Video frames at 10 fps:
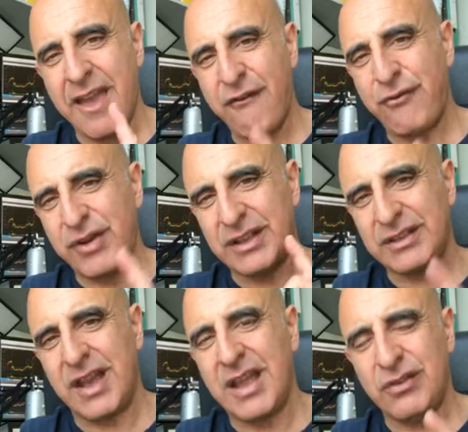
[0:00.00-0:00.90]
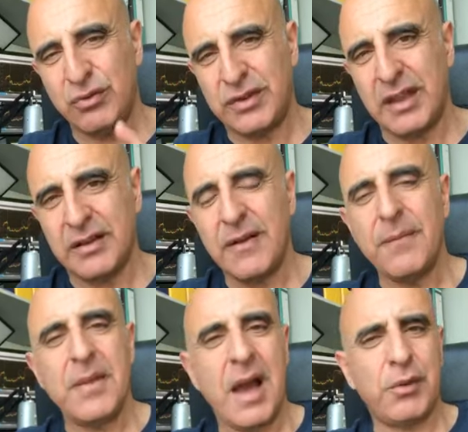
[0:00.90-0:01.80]
Every trade you take.
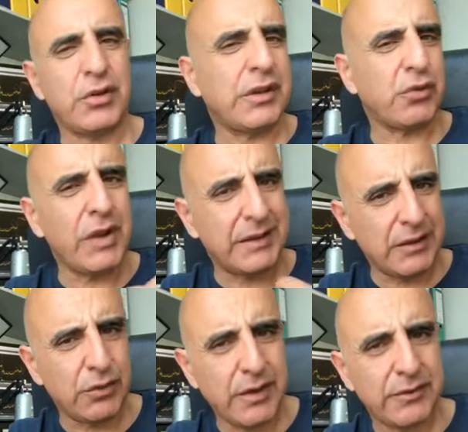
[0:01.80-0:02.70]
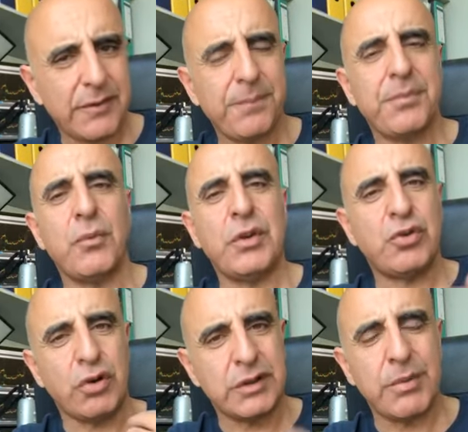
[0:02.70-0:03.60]
I'm not going to get into this. We
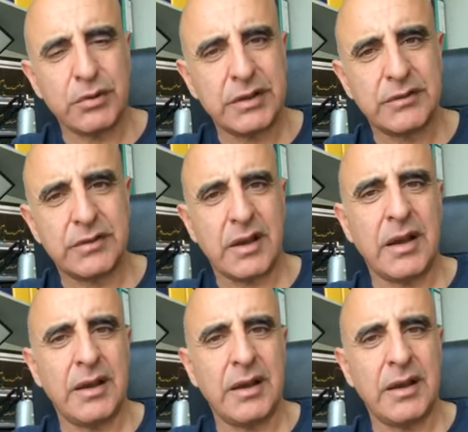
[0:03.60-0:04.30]
talked about it uh,